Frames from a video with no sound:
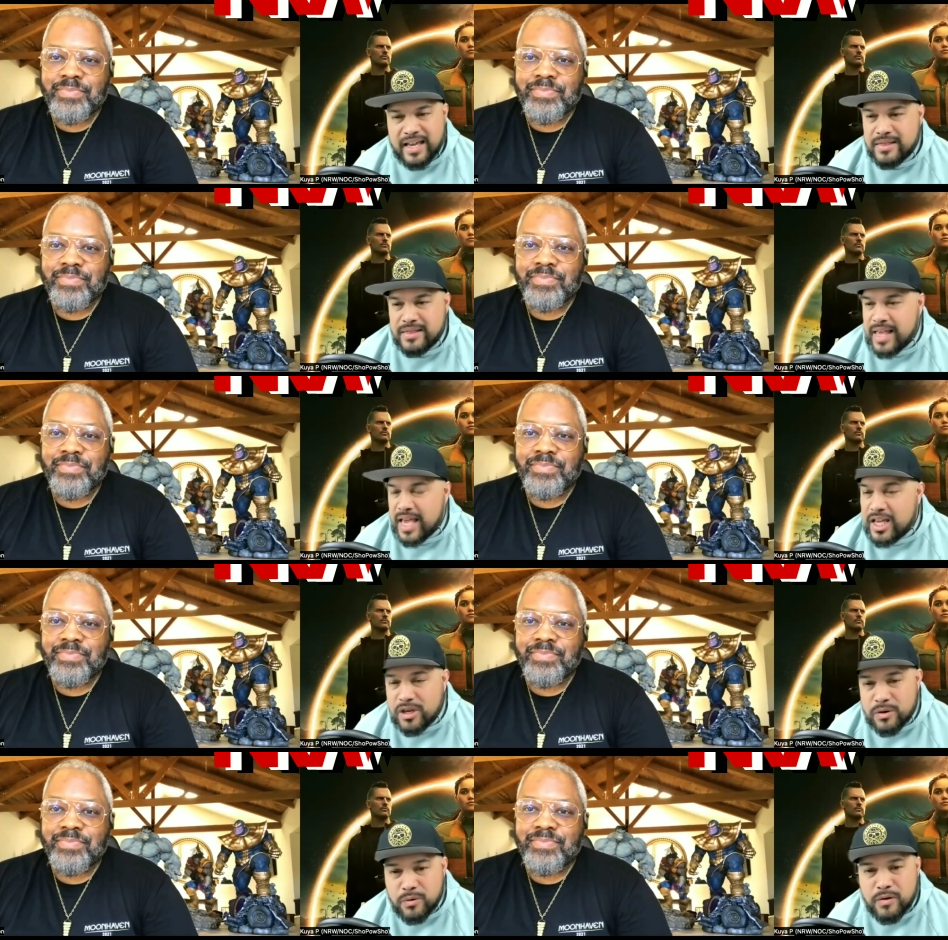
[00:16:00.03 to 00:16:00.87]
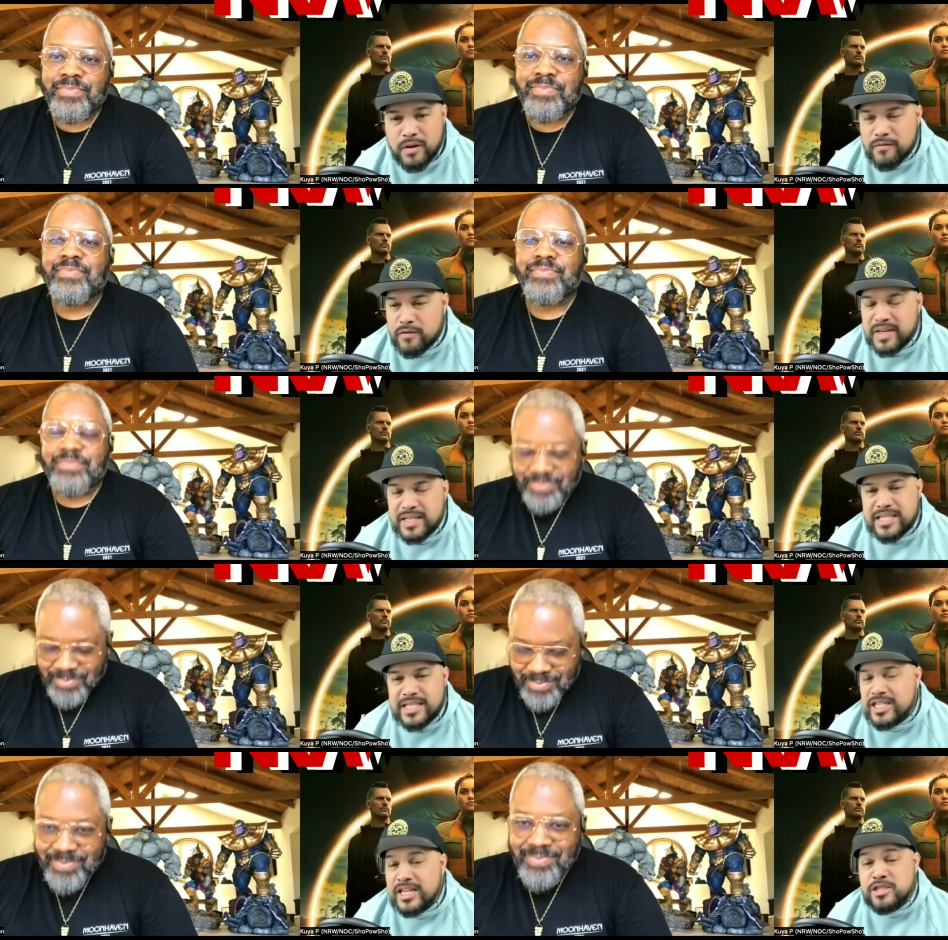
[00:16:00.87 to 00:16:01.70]
Speaker 1: and thank you for being
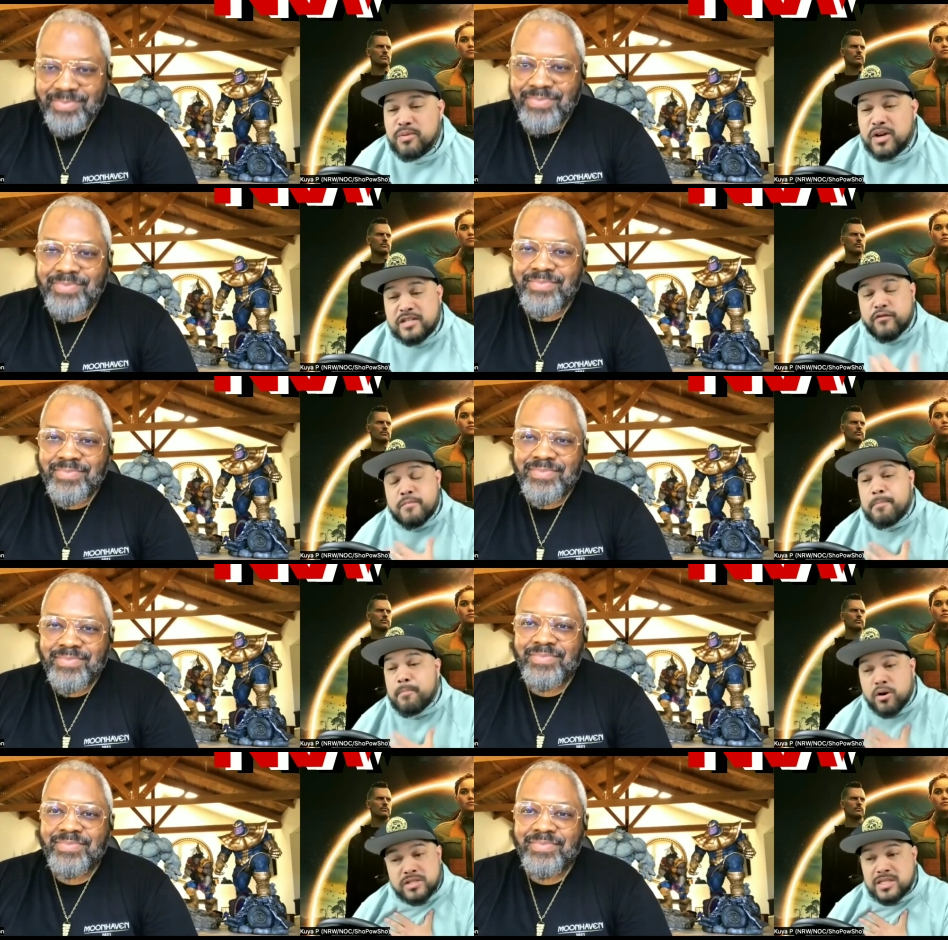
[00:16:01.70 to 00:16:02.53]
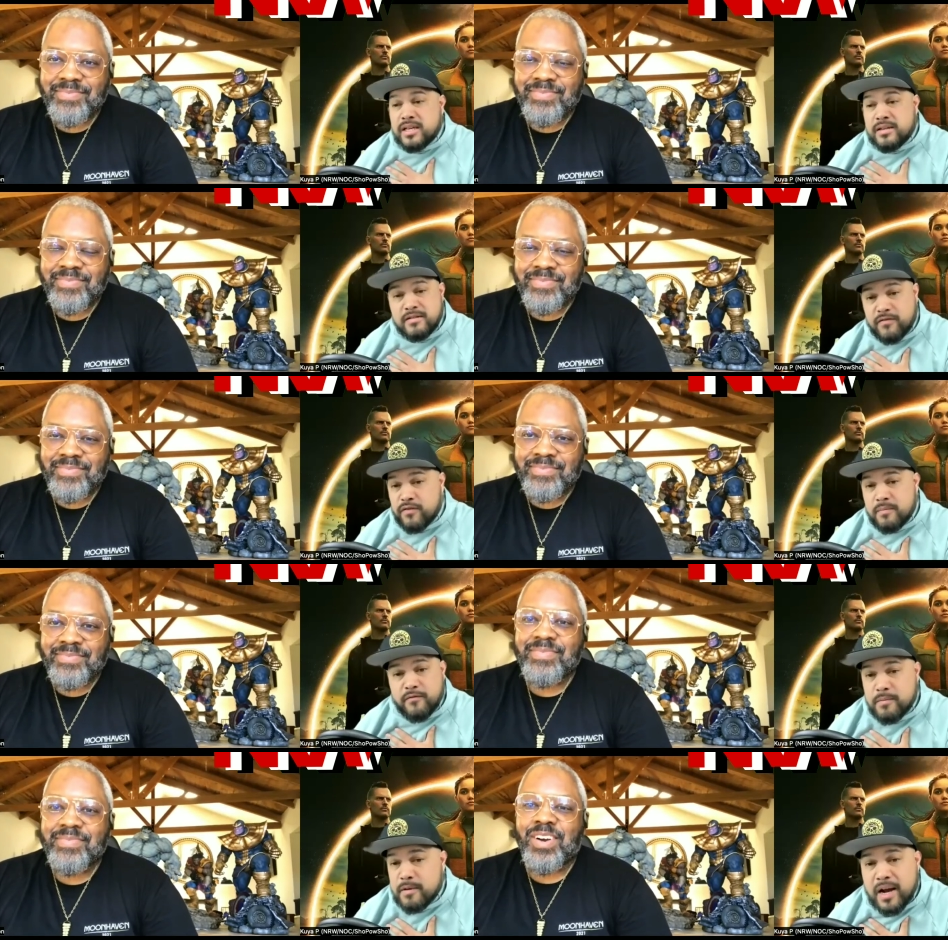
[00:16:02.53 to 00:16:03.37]
such an inspiration for me personally from
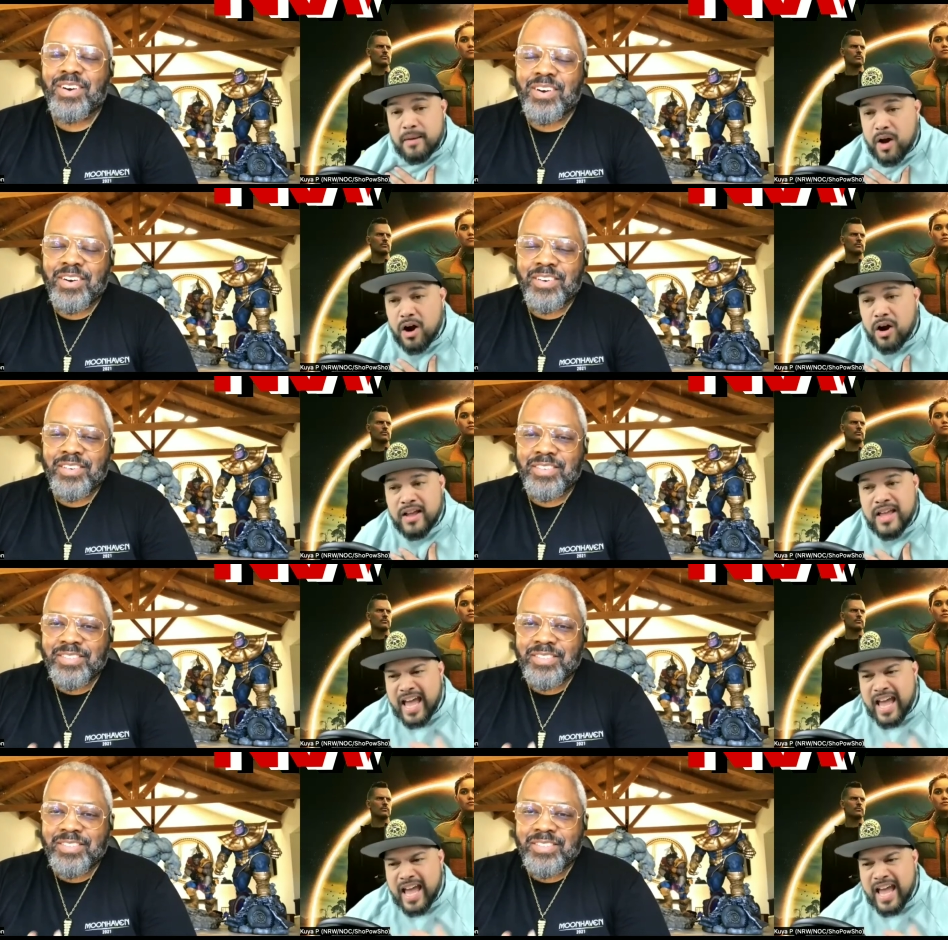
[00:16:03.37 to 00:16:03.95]
from the bottom oh. of my heart.